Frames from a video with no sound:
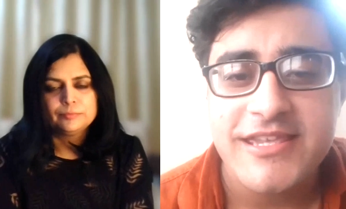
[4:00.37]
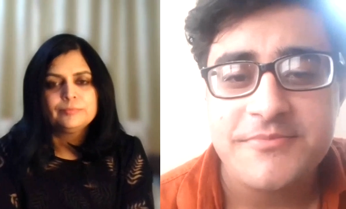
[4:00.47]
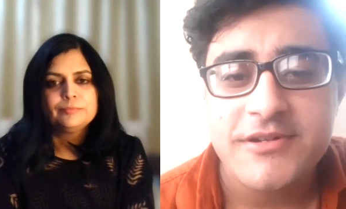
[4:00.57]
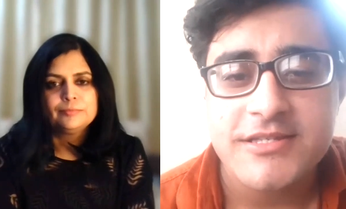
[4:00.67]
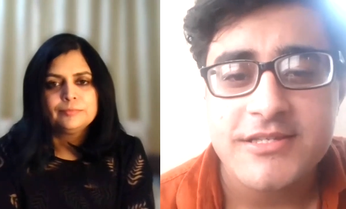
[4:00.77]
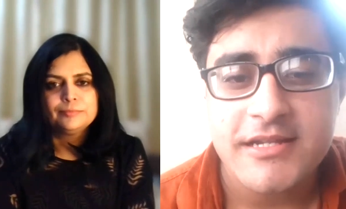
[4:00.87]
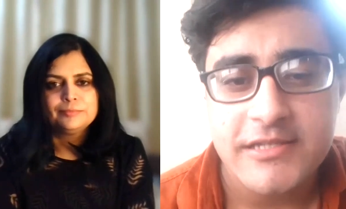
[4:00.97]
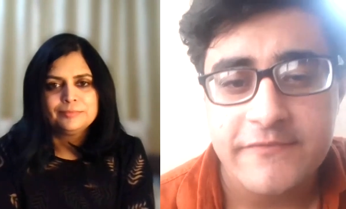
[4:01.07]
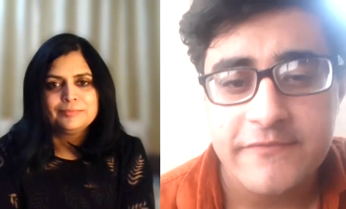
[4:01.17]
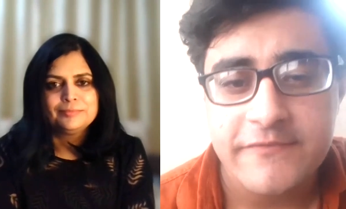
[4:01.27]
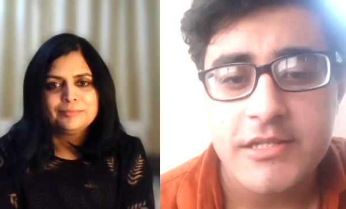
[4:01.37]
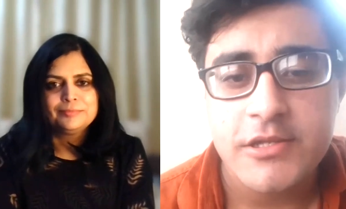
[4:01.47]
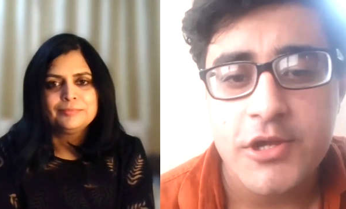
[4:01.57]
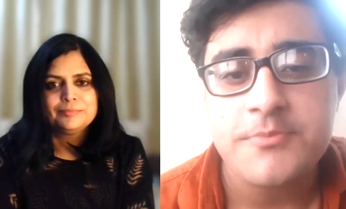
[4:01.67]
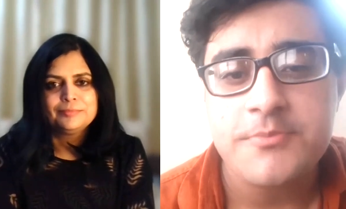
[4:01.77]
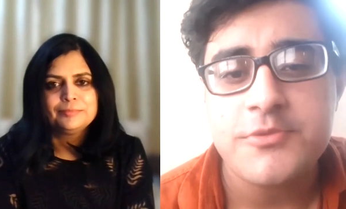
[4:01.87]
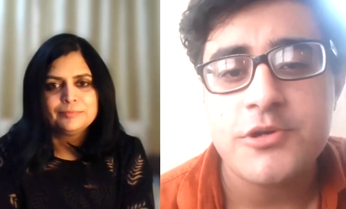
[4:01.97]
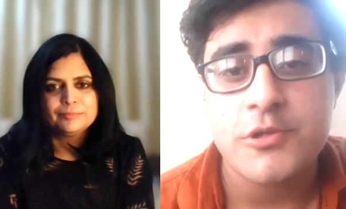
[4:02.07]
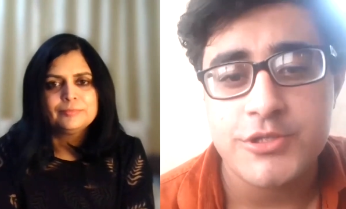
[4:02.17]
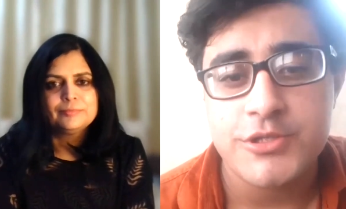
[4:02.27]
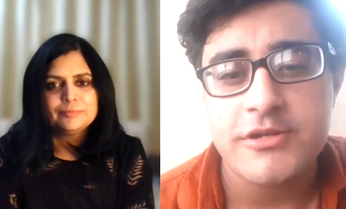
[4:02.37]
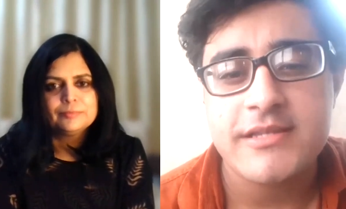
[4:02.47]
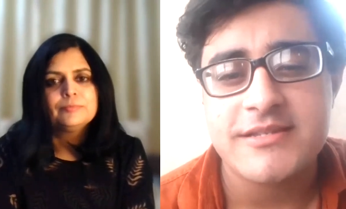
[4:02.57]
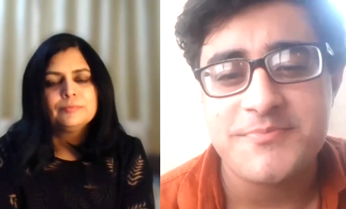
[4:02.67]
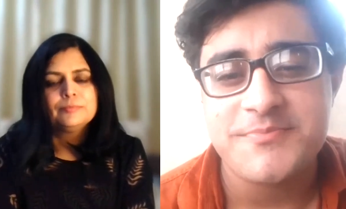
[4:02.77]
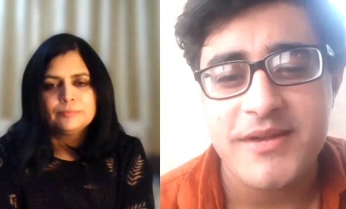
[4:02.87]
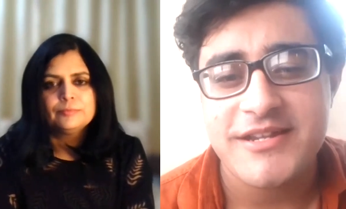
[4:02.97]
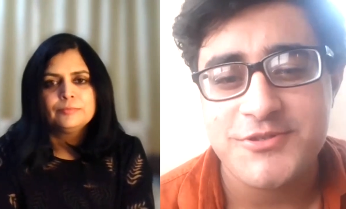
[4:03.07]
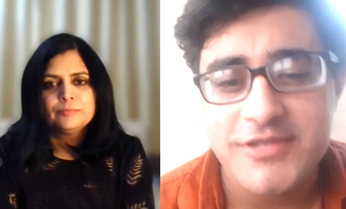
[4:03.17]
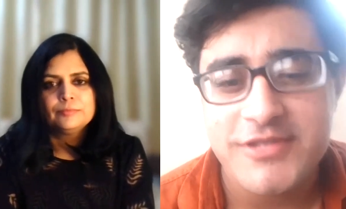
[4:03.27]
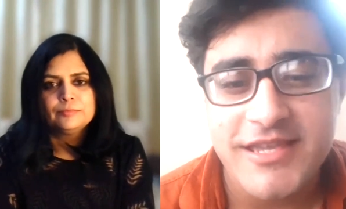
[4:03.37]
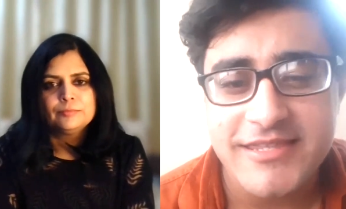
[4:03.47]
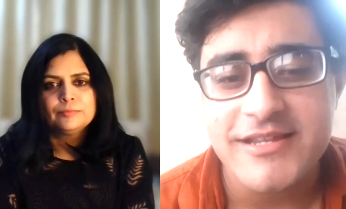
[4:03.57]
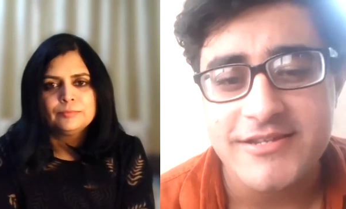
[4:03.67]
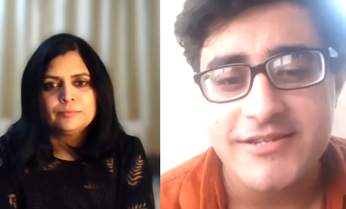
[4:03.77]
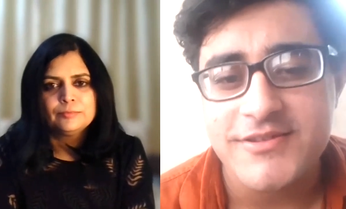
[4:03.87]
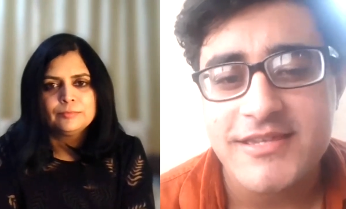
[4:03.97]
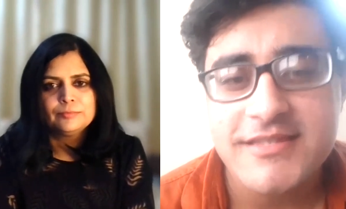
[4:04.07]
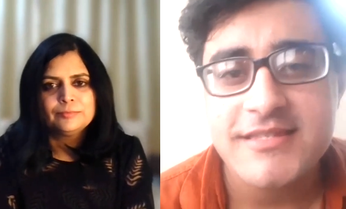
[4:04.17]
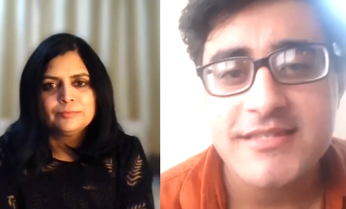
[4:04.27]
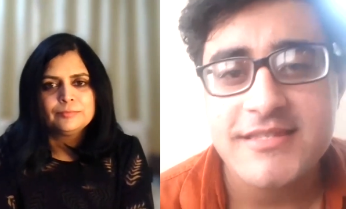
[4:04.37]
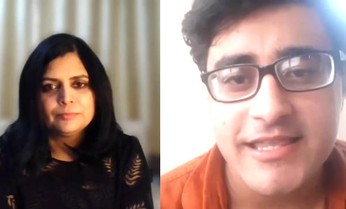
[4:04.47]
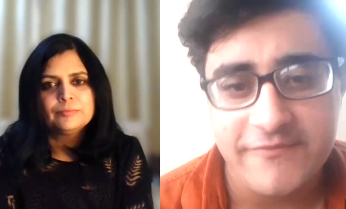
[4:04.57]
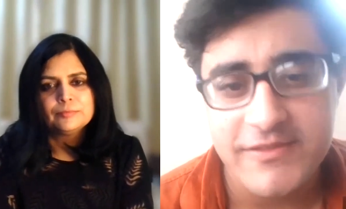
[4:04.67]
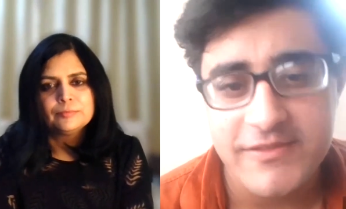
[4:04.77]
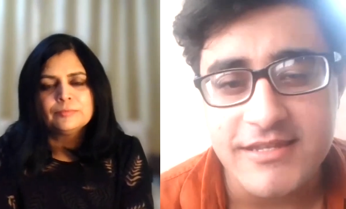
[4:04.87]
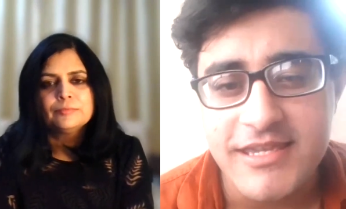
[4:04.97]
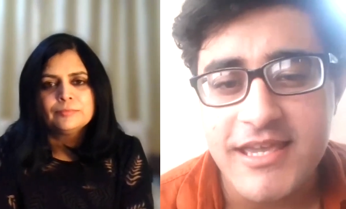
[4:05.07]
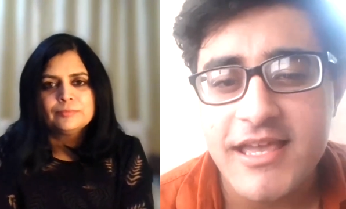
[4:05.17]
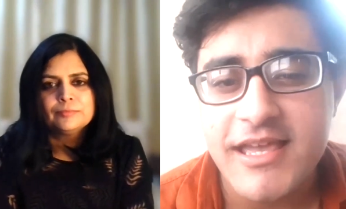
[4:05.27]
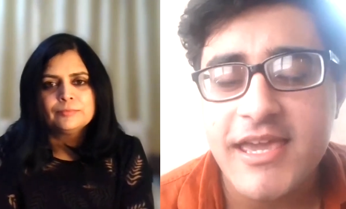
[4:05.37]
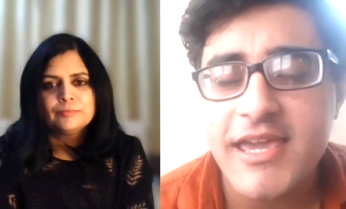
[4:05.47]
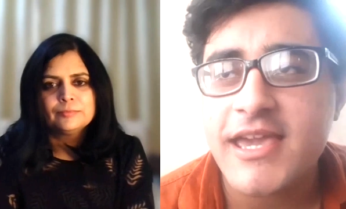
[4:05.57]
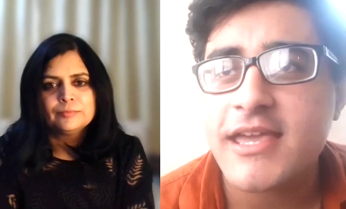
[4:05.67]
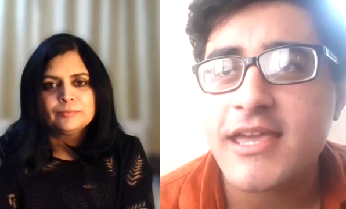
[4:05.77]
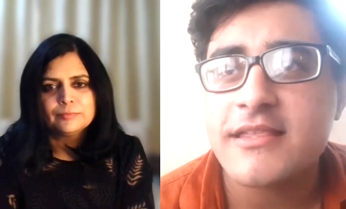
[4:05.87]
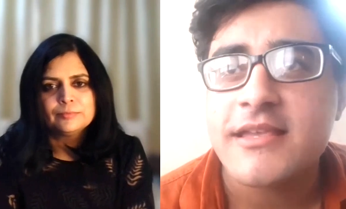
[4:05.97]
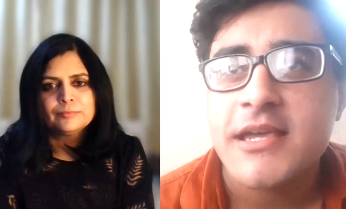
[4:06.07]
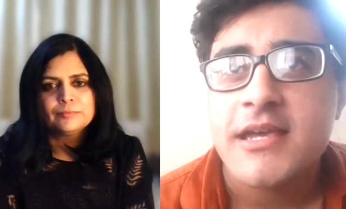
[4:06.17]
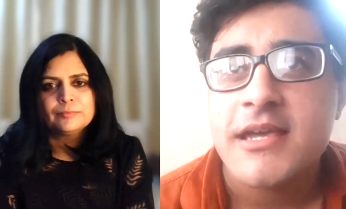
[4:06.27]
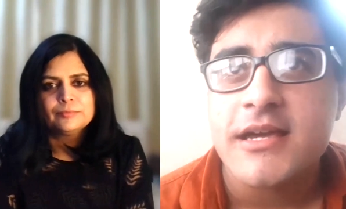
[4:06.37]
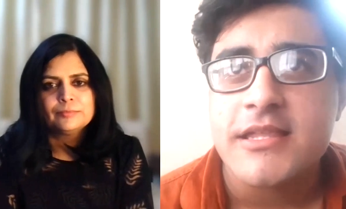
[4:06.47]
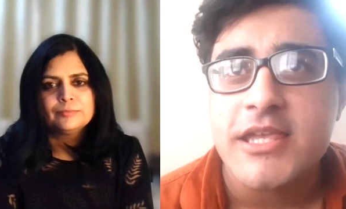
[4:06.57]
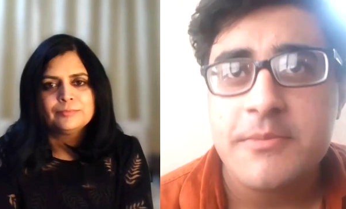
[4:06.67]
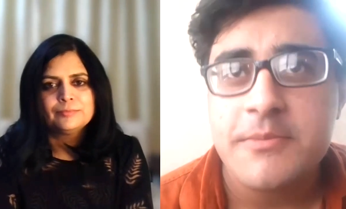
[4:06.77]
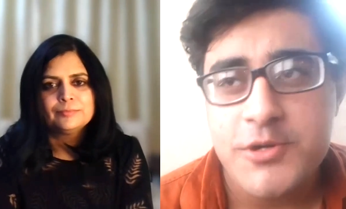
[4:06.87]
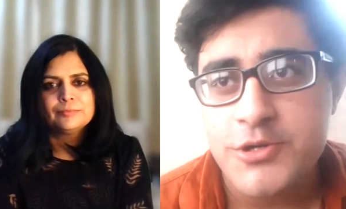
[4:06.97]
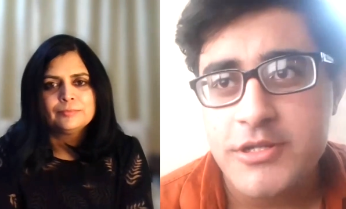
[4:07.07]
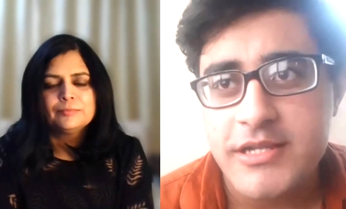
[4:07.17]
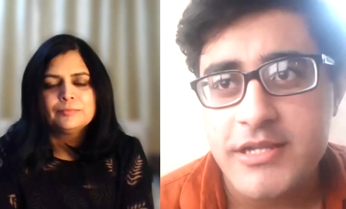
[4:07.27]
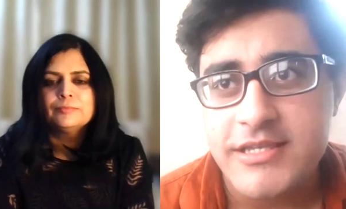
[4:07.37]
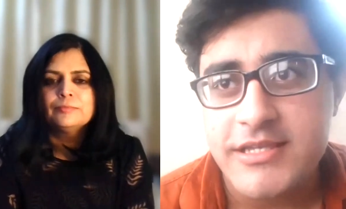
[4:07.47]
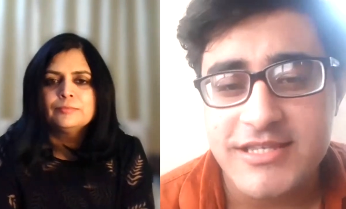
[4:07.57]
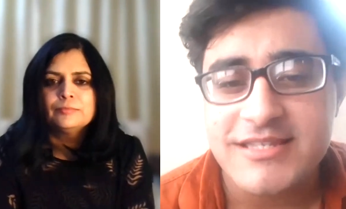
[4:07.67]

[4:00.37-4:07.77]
Speaker 1: neighbors are definitely a lot more closer as compared to the other countries. I live in India and a neighborhood is